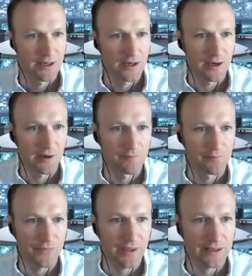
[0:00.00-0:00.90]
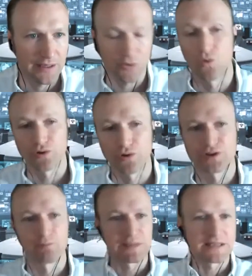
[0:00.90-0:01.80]
in order
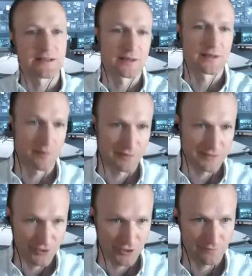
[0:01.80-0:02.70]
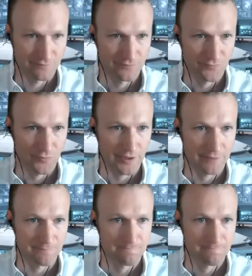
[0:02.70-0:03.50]
to beat the competition, right?